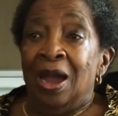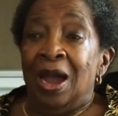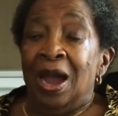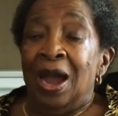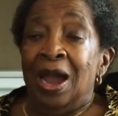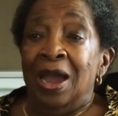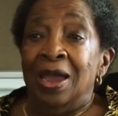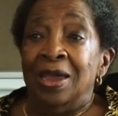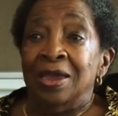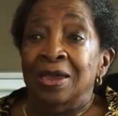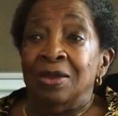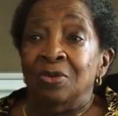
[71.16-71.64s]

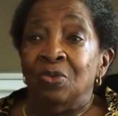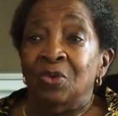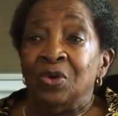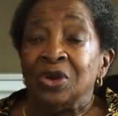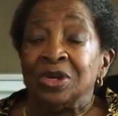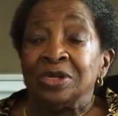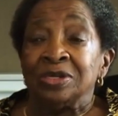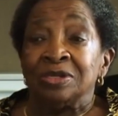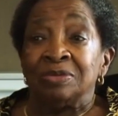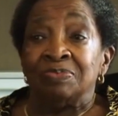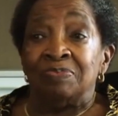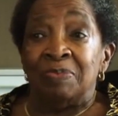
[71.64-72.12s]
I
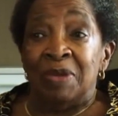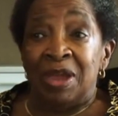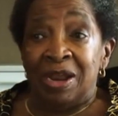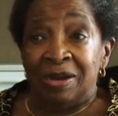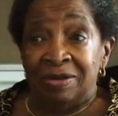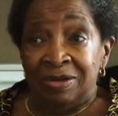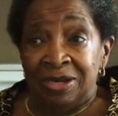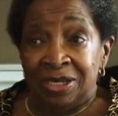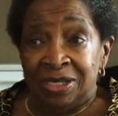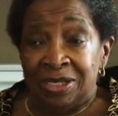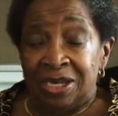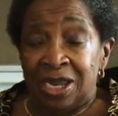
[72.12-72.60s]
was
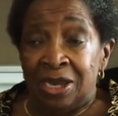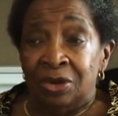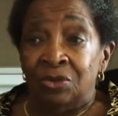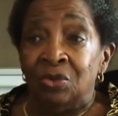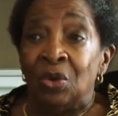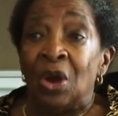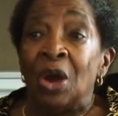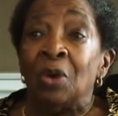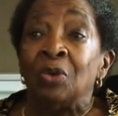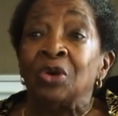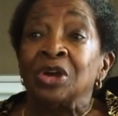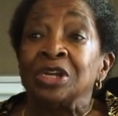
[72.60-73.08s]
married and
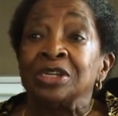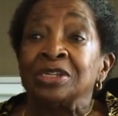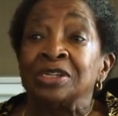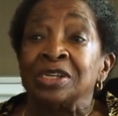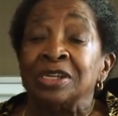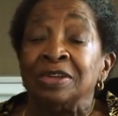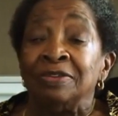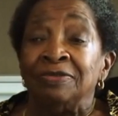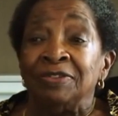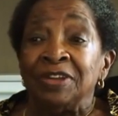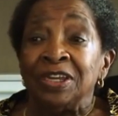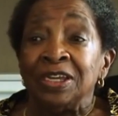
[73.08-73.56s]
I was
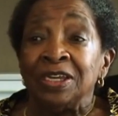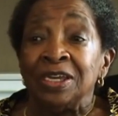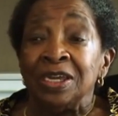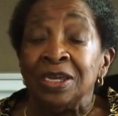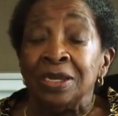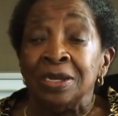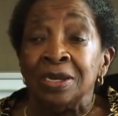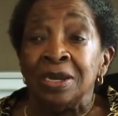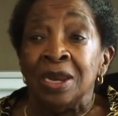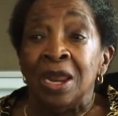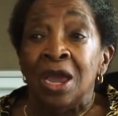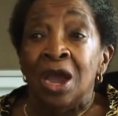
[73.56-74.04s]
living
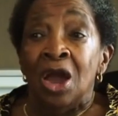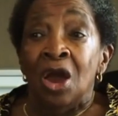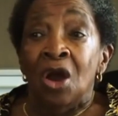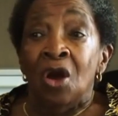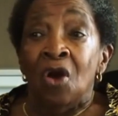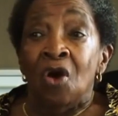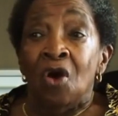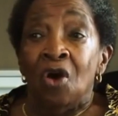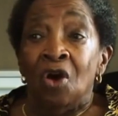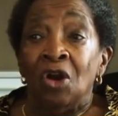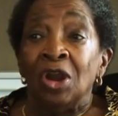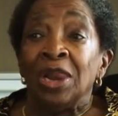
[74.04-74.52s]
in
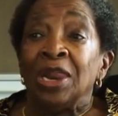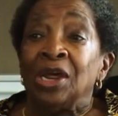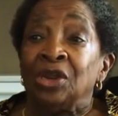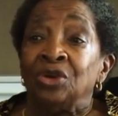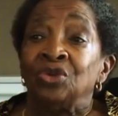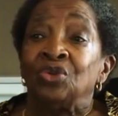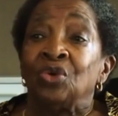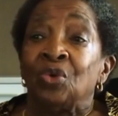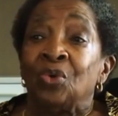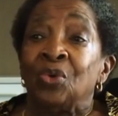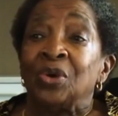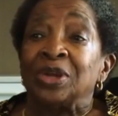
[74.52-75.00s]

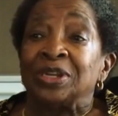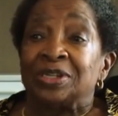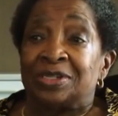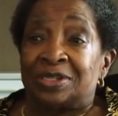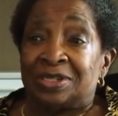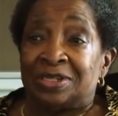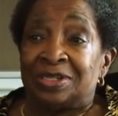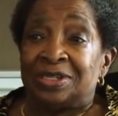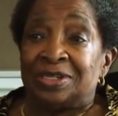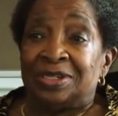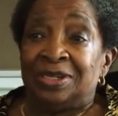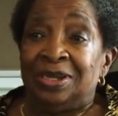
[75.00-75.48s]
Orlando
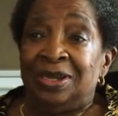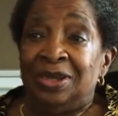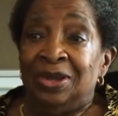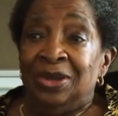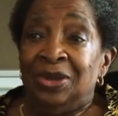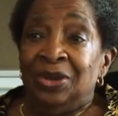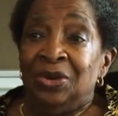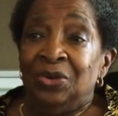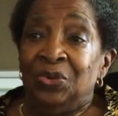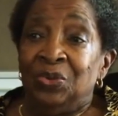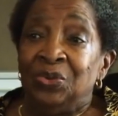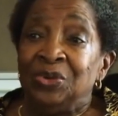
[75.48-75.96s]
West,
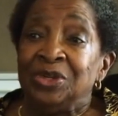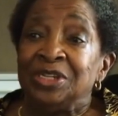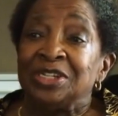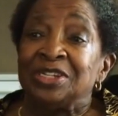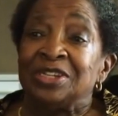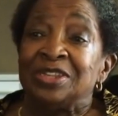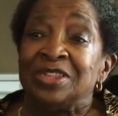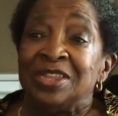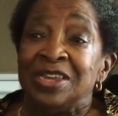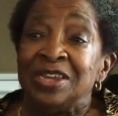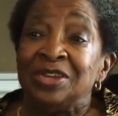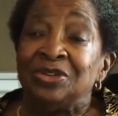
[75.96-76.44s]

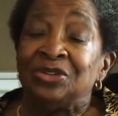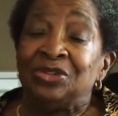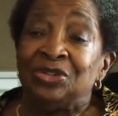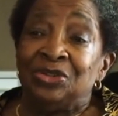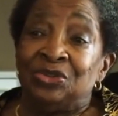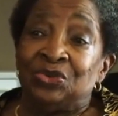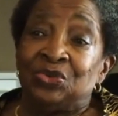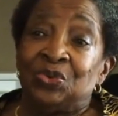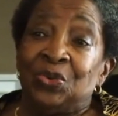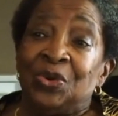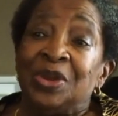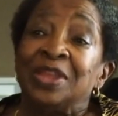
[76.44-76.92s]

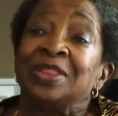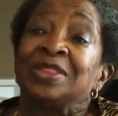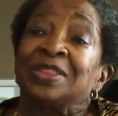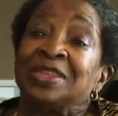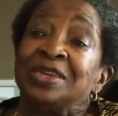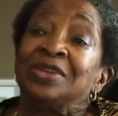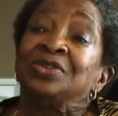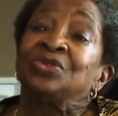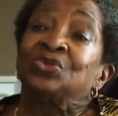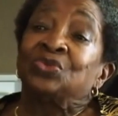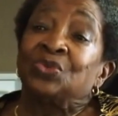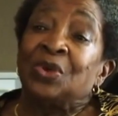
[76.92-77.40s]
it's where
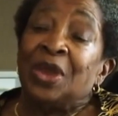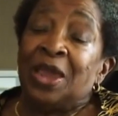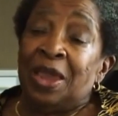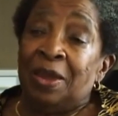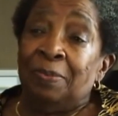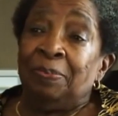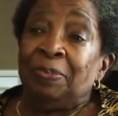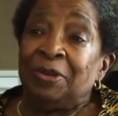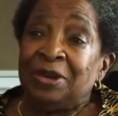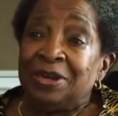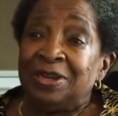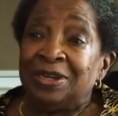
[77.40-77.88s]
things were
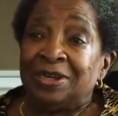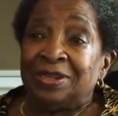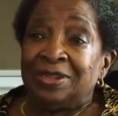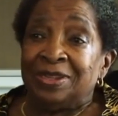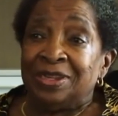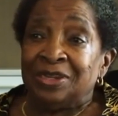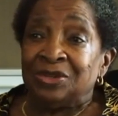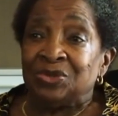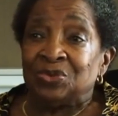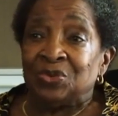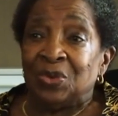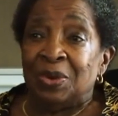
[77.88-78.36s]
happening.
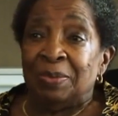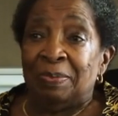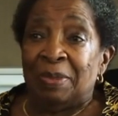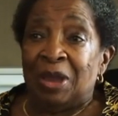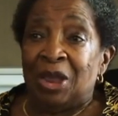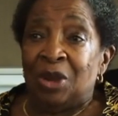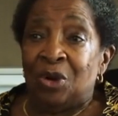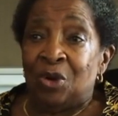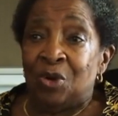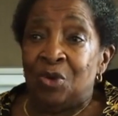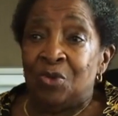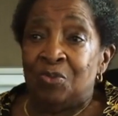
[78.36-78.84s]
That's where
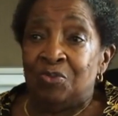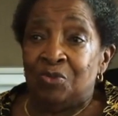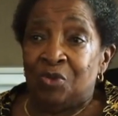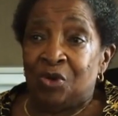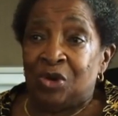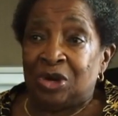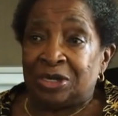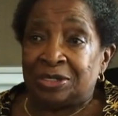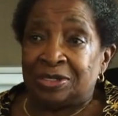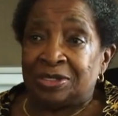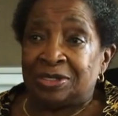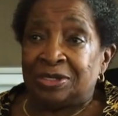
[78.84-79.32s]
my home
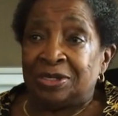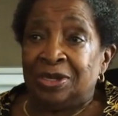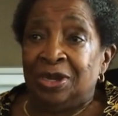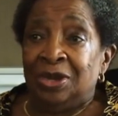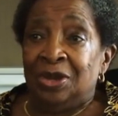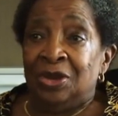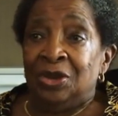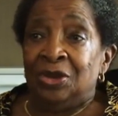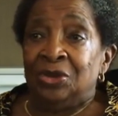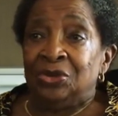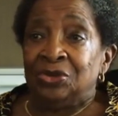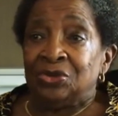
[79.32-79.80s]
was.
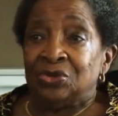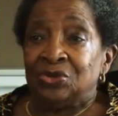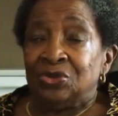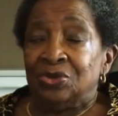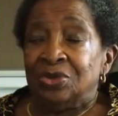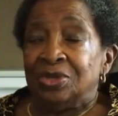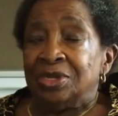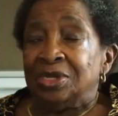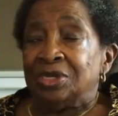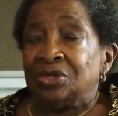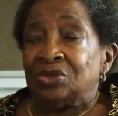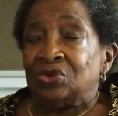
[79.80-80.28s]

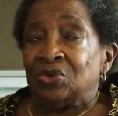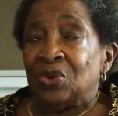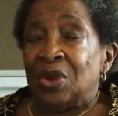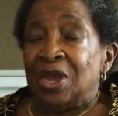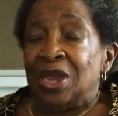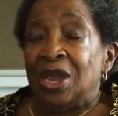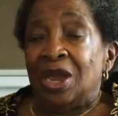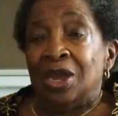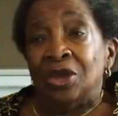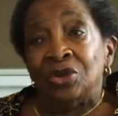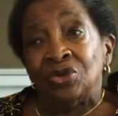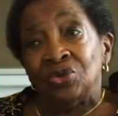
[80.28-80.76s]
So that's
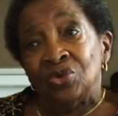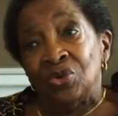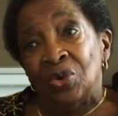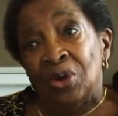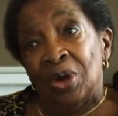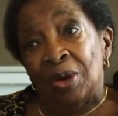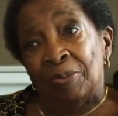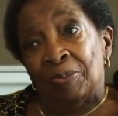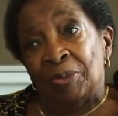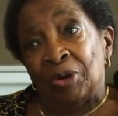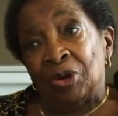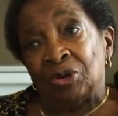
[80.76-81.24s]
why I knew
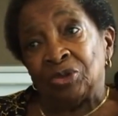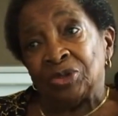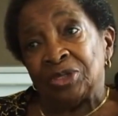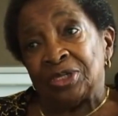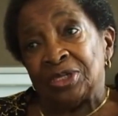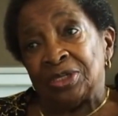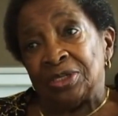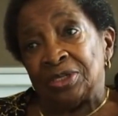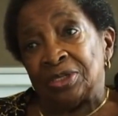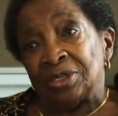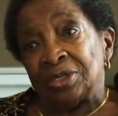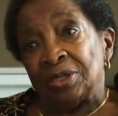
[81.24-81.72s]

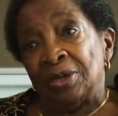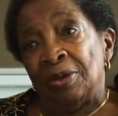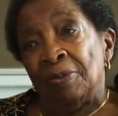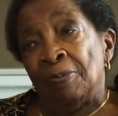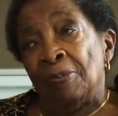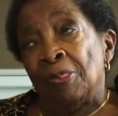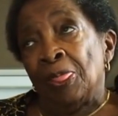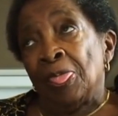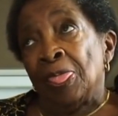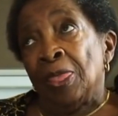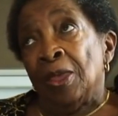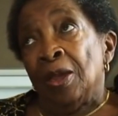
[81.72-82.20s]
about it.
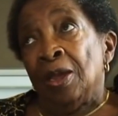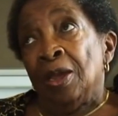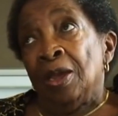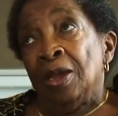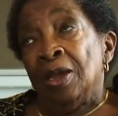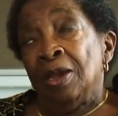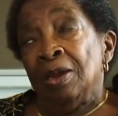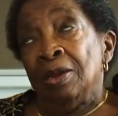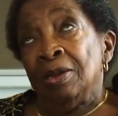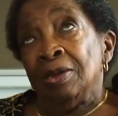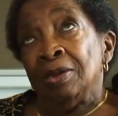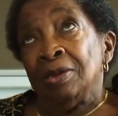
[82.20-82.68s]

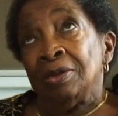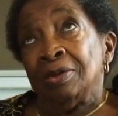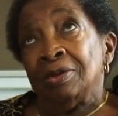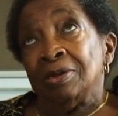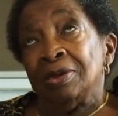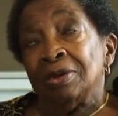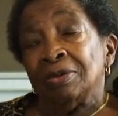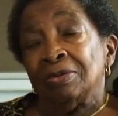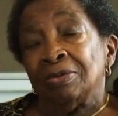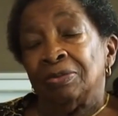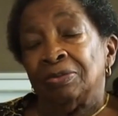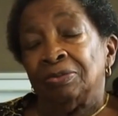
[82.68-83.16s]

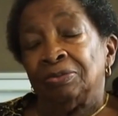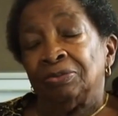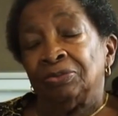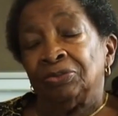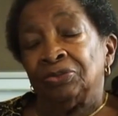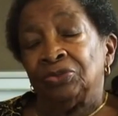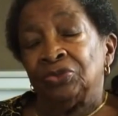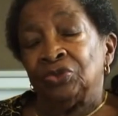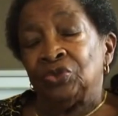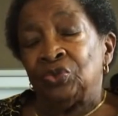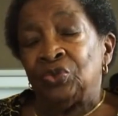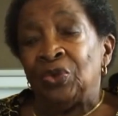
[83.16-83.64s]
And
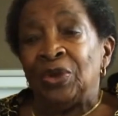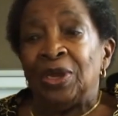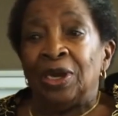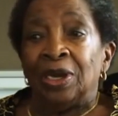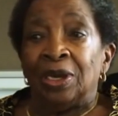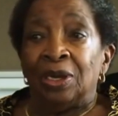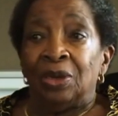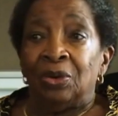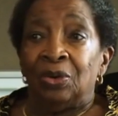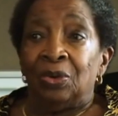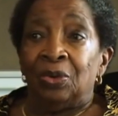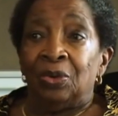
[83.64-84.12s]
well,